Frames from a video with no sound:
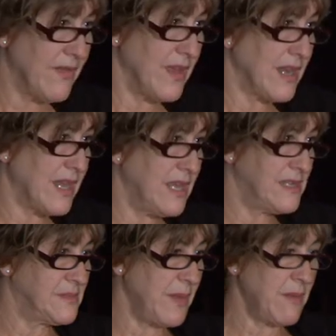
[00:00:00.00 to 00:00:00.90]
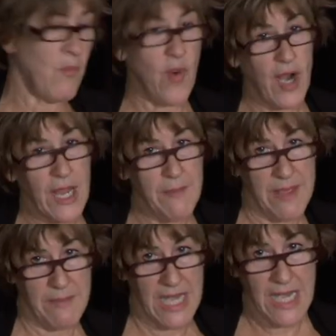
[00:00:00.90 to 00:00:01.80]
that kids mean more
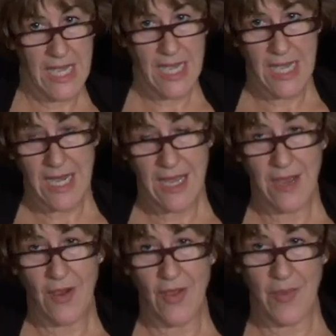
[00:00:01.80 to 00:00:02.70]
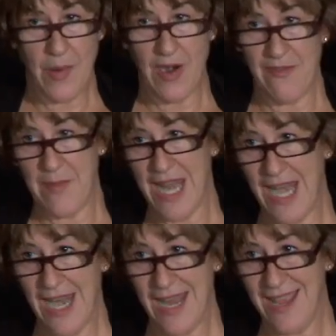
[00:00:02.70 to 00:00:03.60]
commitment on the part of men.
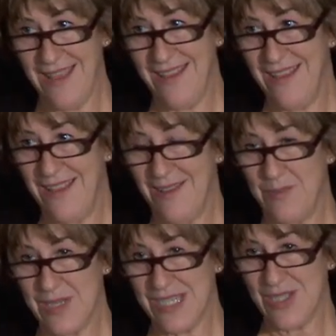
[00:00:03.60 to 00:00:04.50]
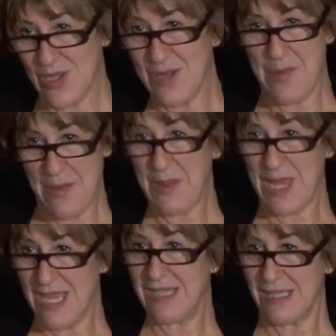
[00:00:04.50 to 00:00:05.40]
Business looks at men with
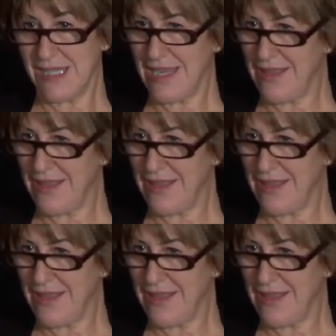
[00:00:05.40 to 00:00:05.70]
kids and say